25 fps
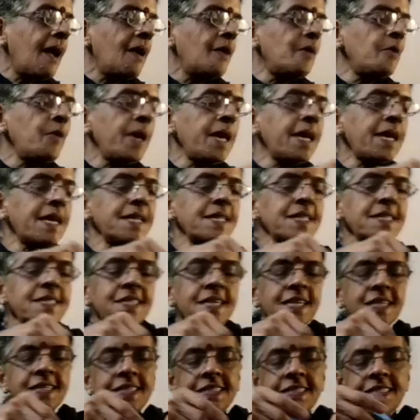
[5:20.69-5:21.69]
we can
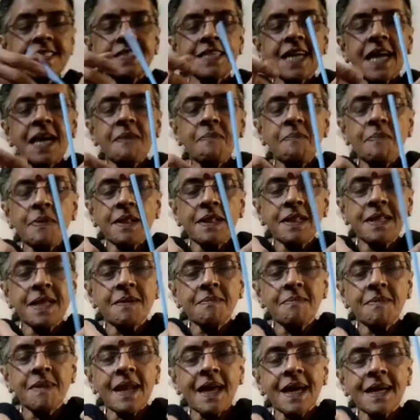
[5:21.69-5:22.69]
just staple
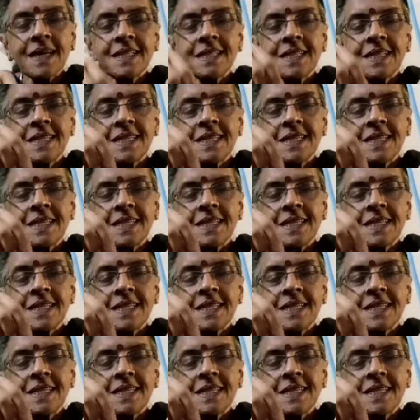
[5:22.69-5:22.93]
them like